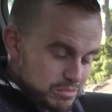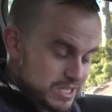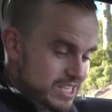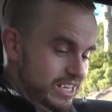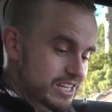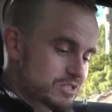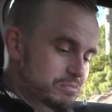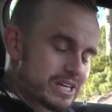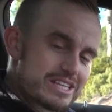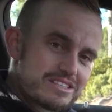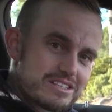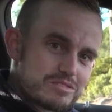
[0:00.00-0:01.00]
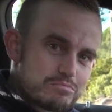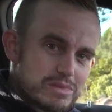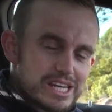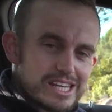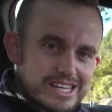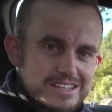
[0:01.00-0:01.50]
Mercedes-Benz's
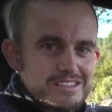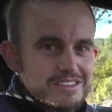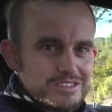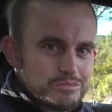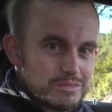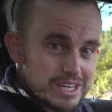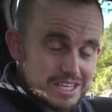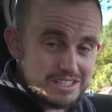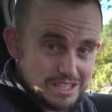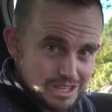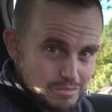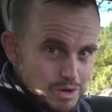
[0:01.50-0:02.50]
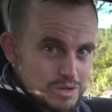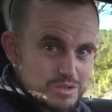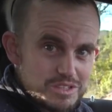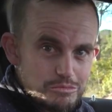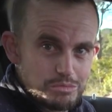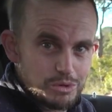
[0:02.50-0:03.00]
media system isn't the most
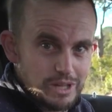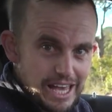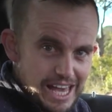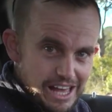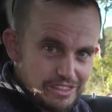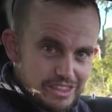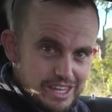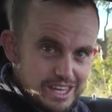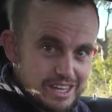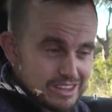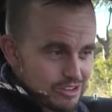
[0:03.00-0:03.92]
simple out there.